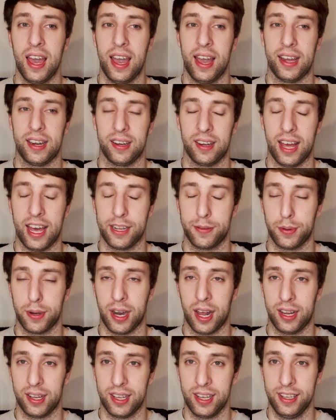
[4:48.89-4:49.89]
And last but
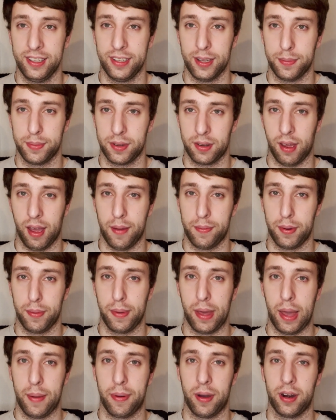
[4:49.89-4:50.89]
not least, subscribe to
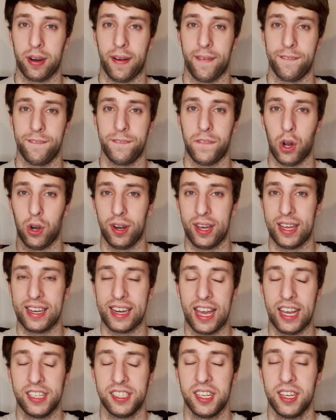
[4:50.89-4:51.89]
be a part of Foley
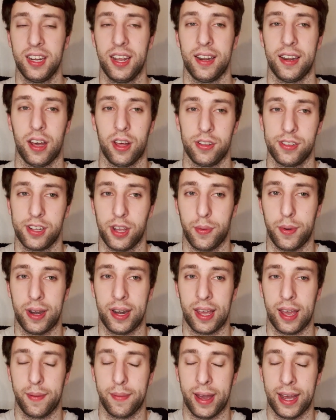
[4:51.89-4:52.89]
Nation, and I'll see you when
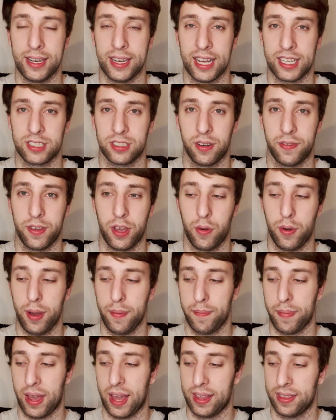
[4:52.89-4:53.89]
I get my next review
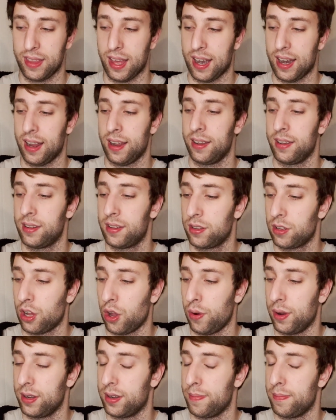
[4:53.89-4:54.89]
up, and that is
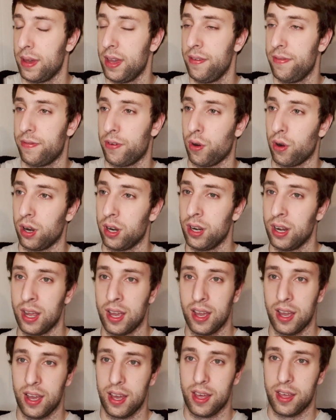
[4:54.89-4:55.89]
going to be for
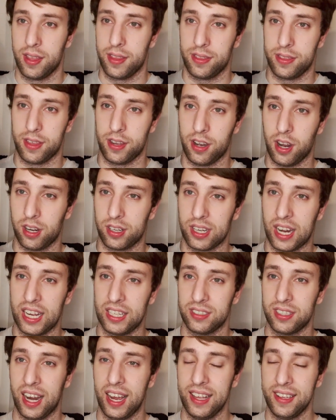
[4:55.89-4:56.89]
The Dark
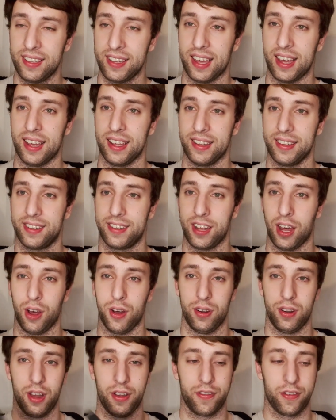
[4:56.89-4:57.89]
Knight Rises.
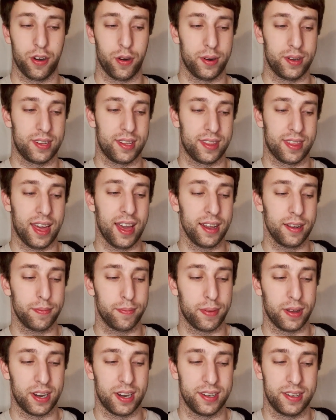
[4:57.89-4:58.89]
So look forward to that.
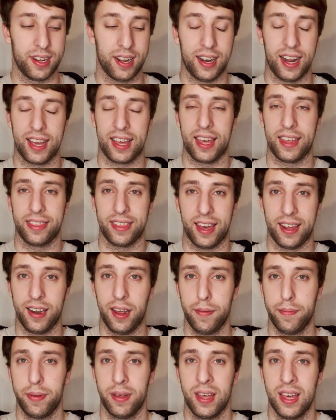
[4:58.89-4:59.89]
But until I get that
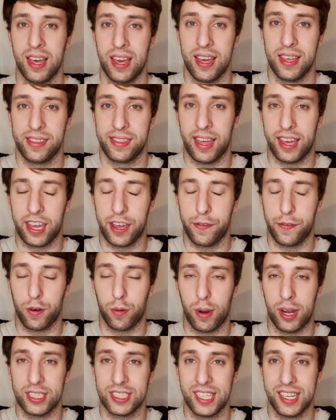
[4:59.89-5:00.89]
up, thank you for
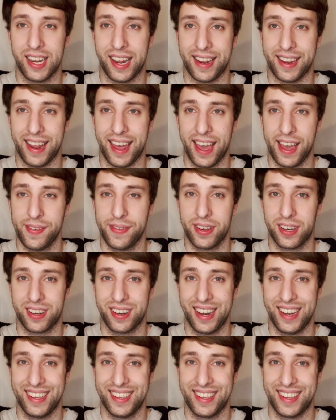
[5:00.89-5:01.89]
watching and have a
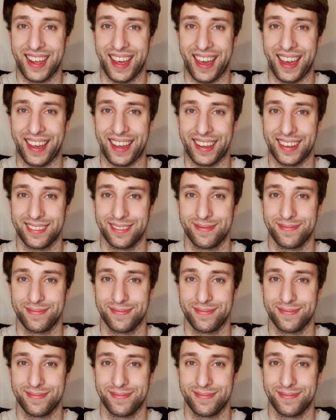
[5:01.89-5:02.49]
great day.